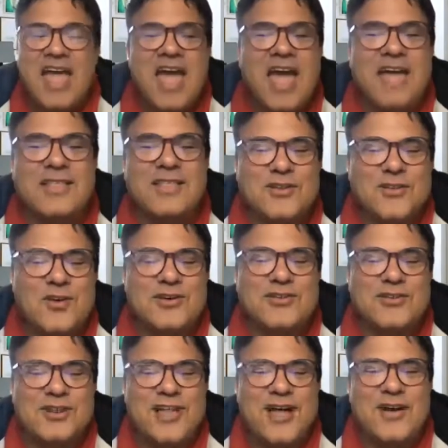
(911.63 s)
hey, the door's
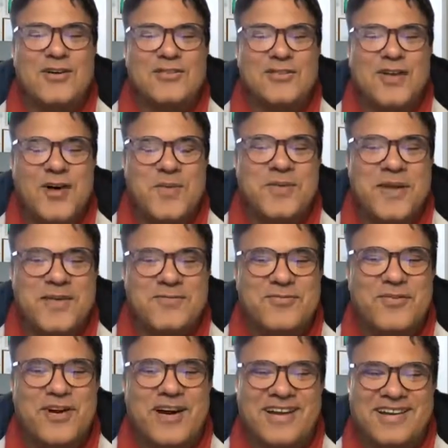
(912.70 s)
closed. I hope you have
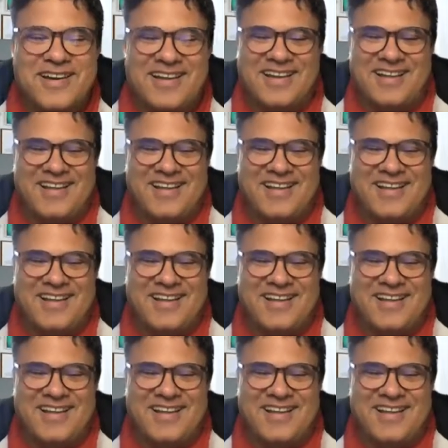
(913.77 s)
fun.